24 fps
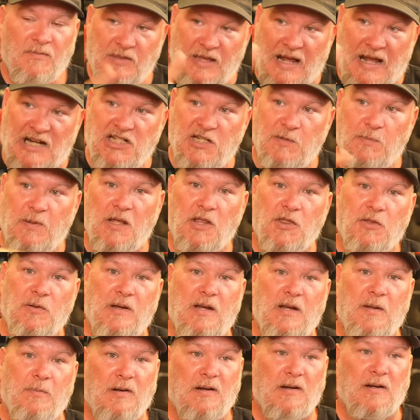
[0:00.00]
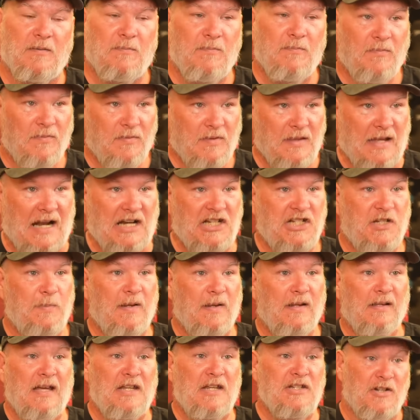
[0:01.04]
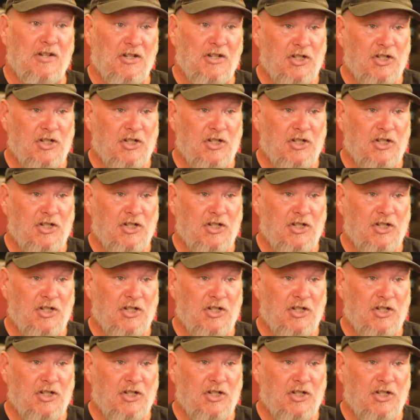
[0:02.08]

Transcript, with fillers: That should be a 3D printer. That should be a laser.